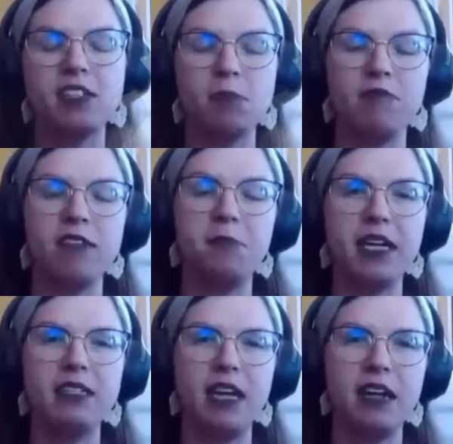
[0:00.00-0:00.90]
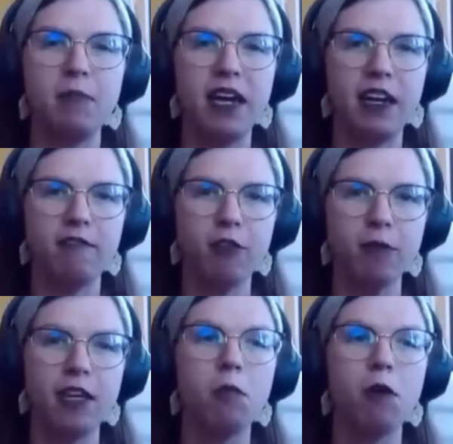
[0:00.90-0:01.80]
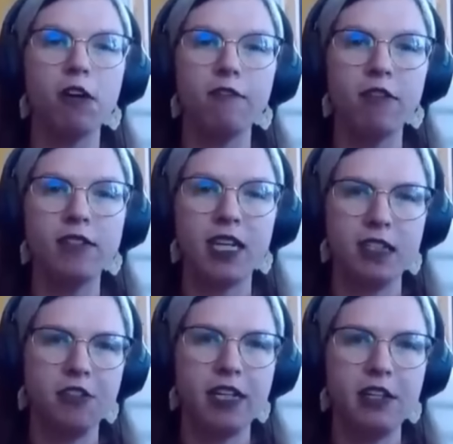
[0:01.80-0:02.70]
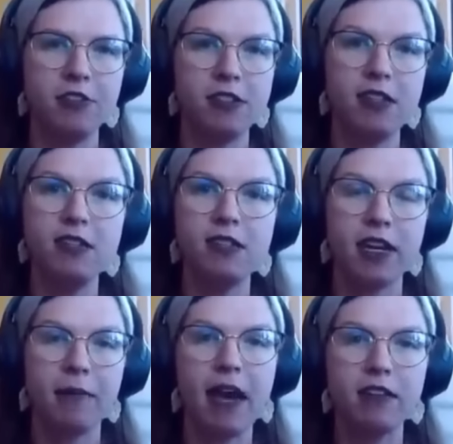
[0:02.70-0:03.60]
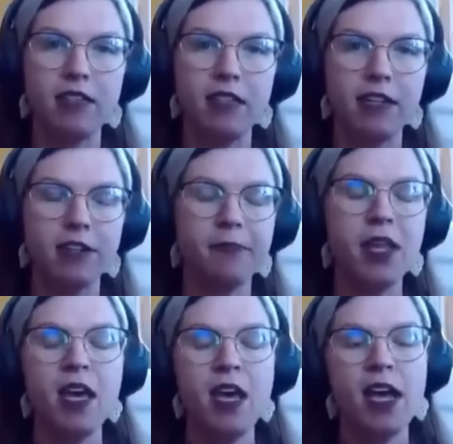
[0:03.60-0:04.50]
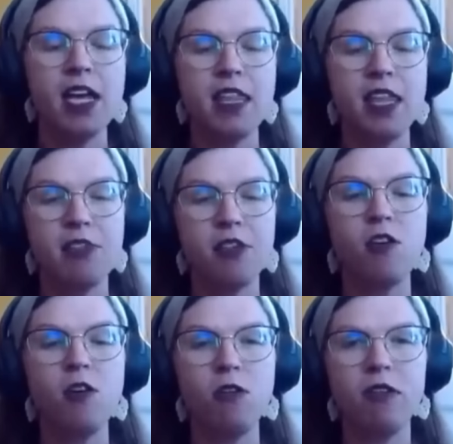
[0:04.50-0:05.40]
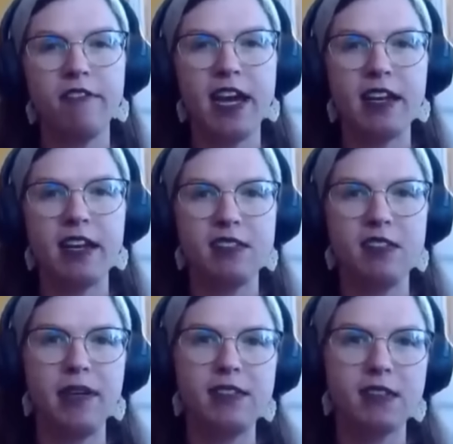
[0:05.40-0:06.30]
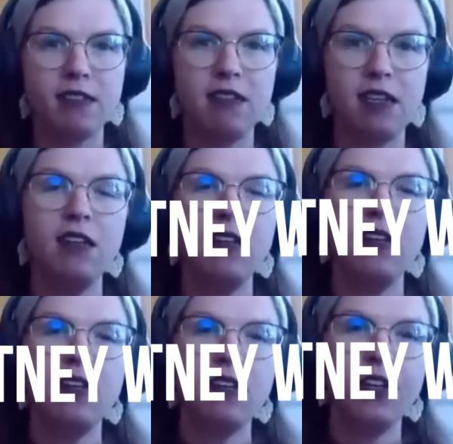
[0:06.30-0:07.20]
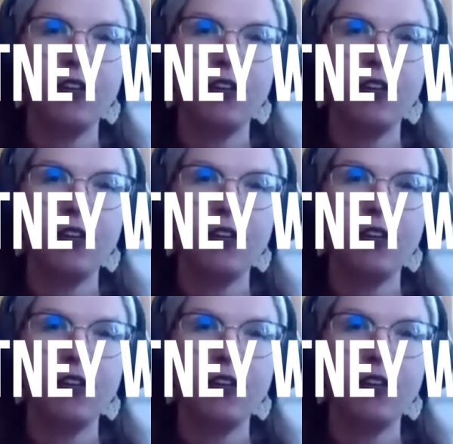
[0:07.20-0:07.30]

some of these big data mining firms that work for intelligence agencies like Palantir. And, and the goal of that is to basically, you